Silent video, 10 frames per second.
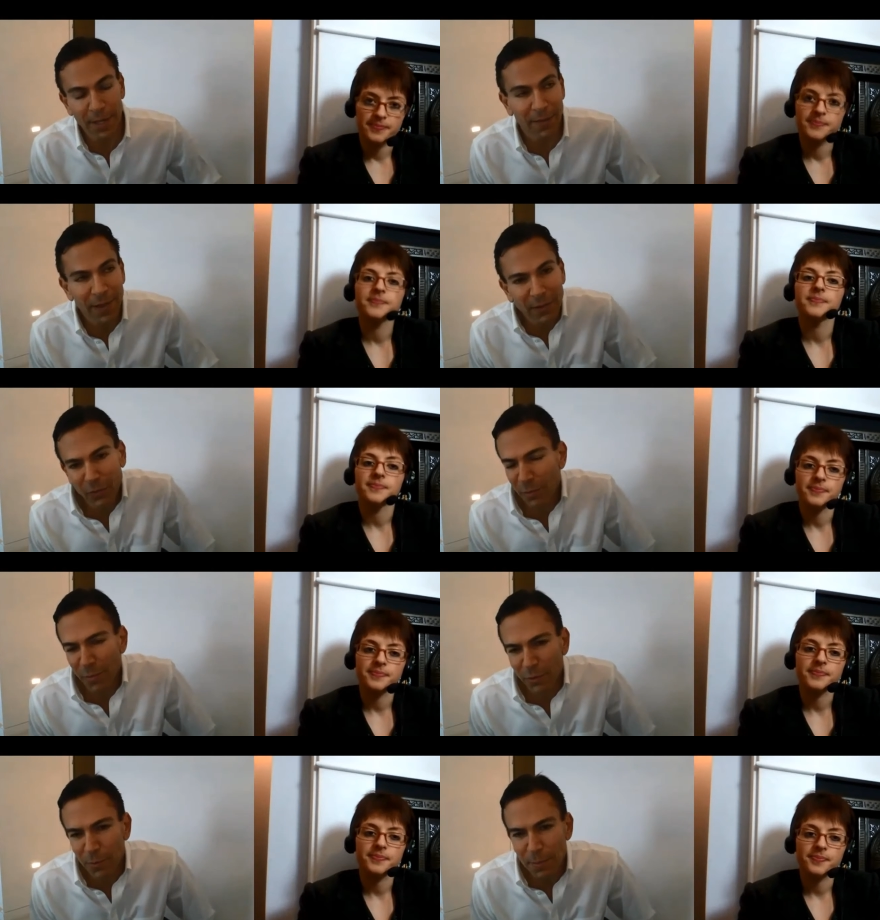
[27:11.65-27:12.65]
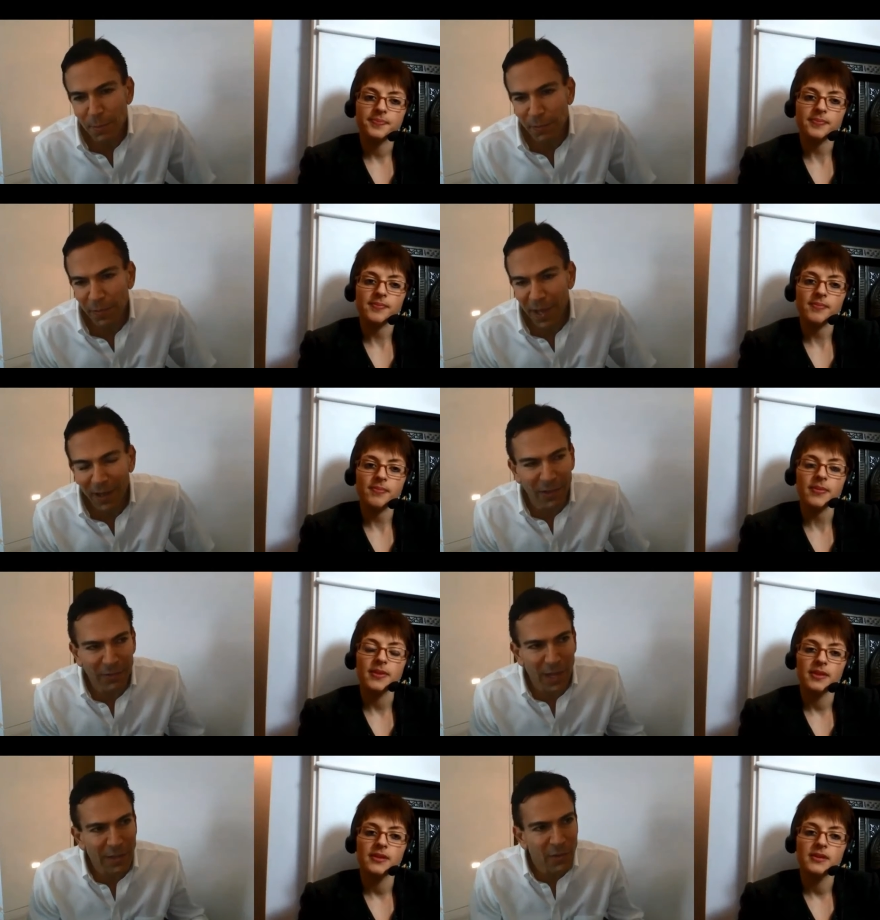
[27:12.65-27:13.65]
Speaker 1: And that's where most people fail is
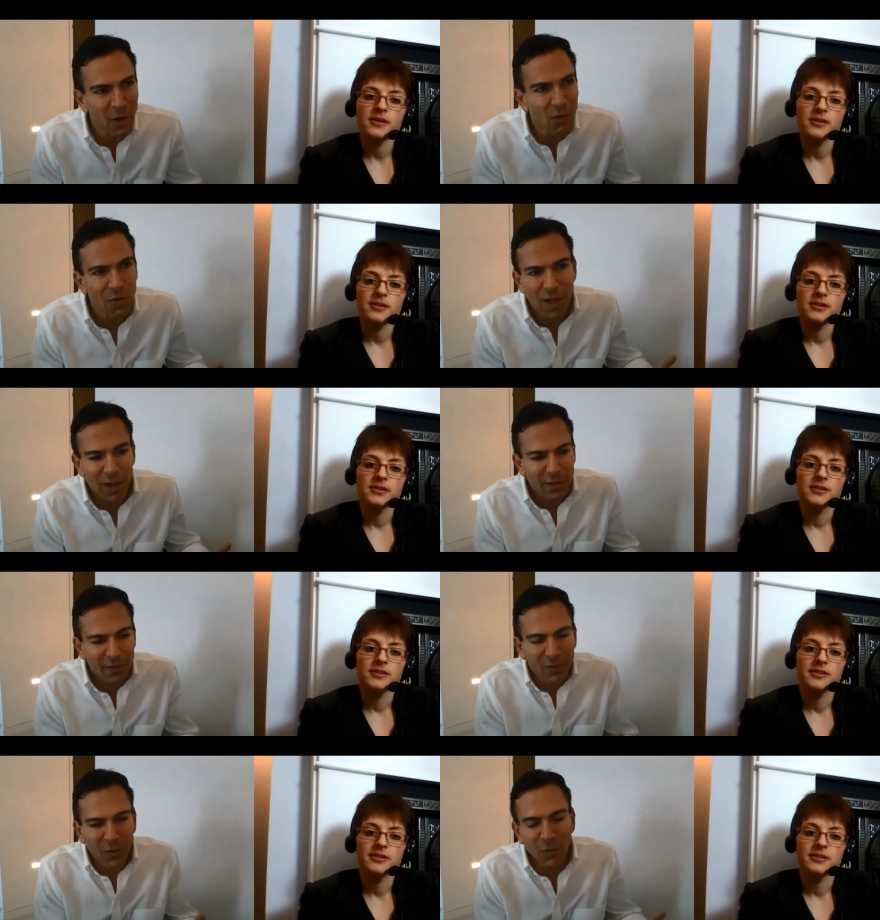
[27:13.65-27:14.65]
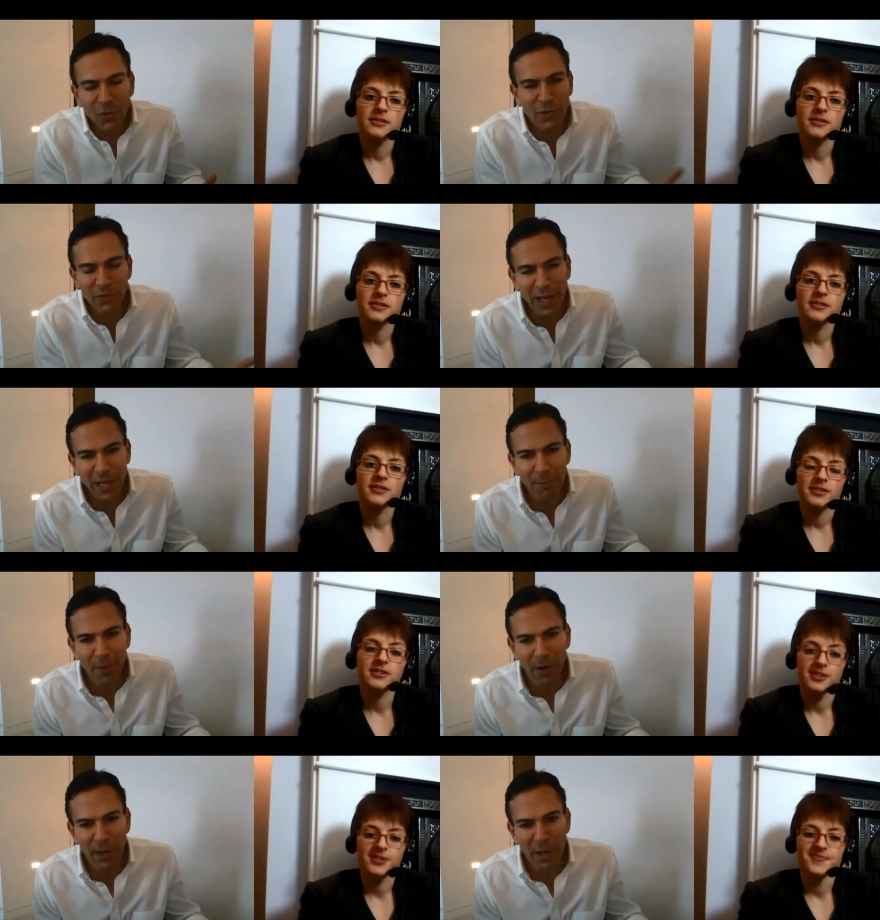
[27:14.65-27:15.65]
they don't do the second
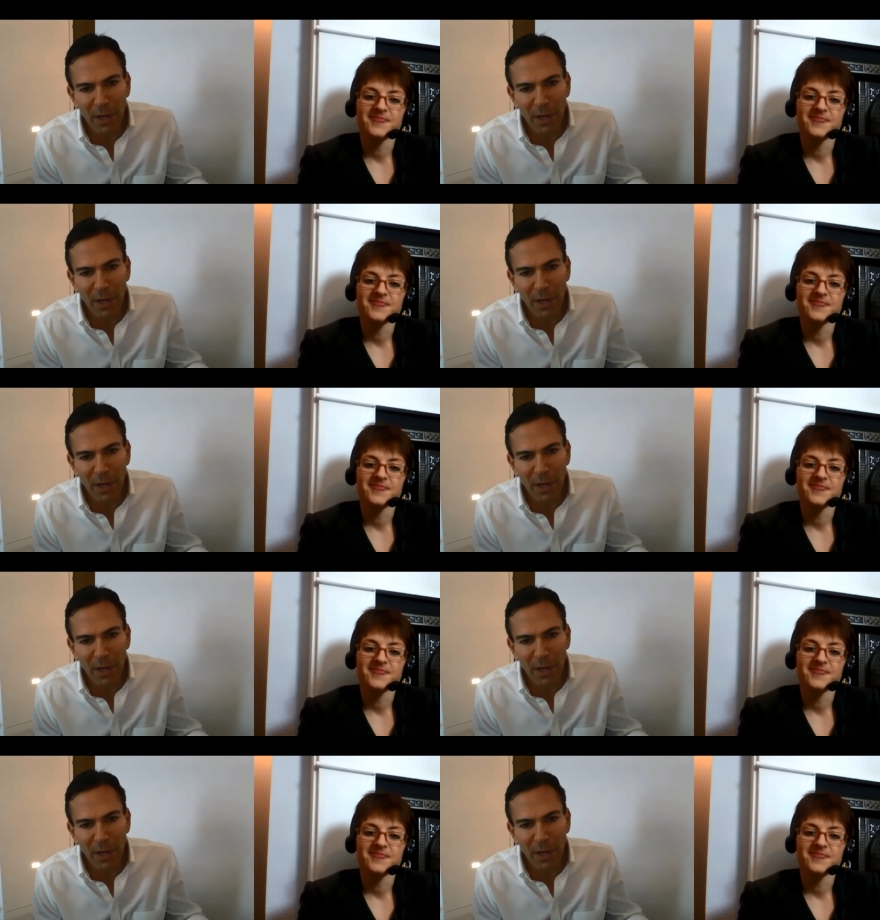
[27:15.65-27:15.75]
part.